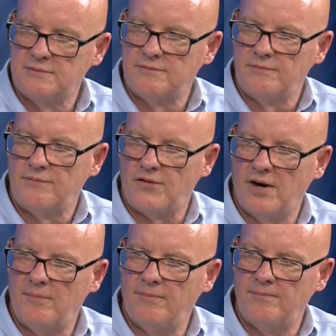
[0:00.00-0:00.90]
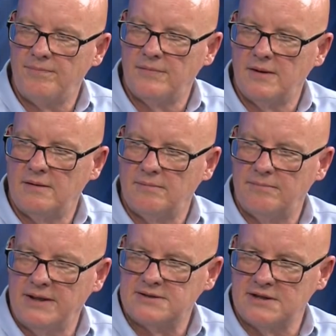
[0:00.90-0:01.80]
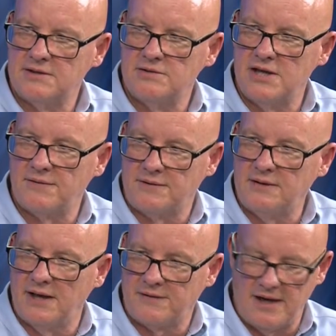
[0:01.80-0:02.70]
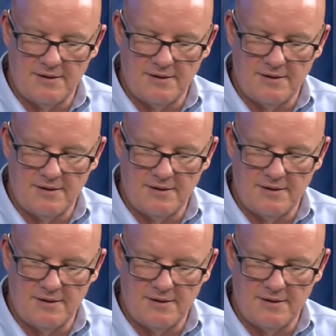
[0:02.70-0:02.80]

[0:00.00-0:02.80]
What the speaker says: from being sent to the death camps.